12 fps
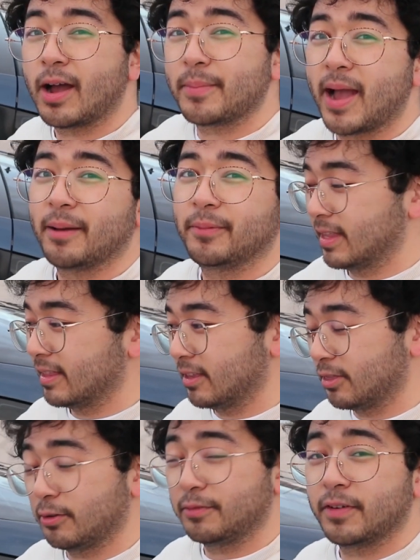I'm happy that the
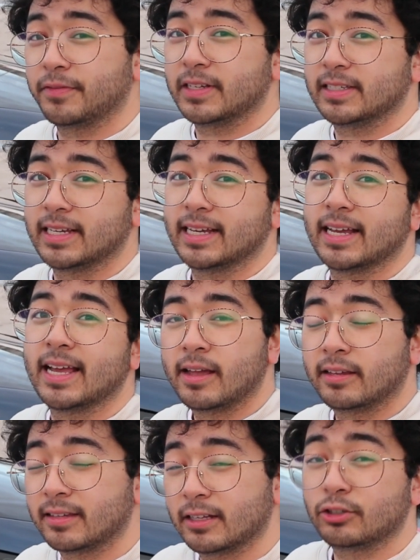350Z
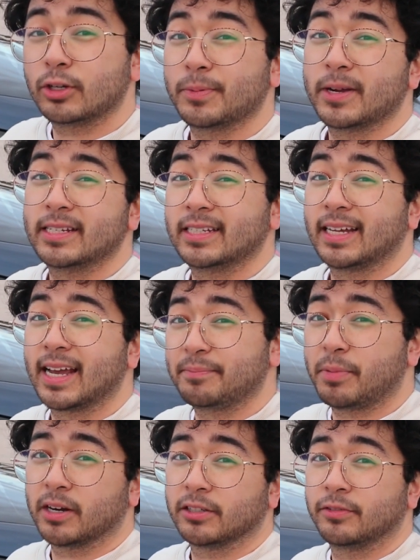is still super easy to get
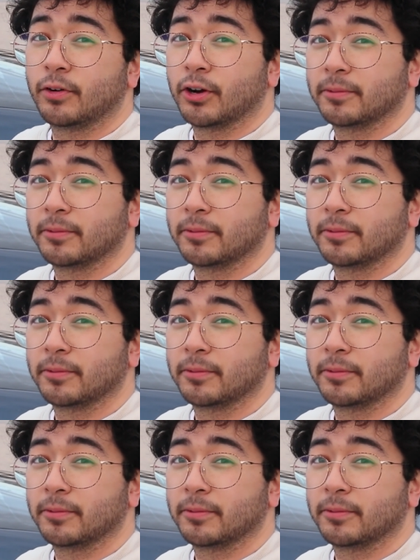parts for.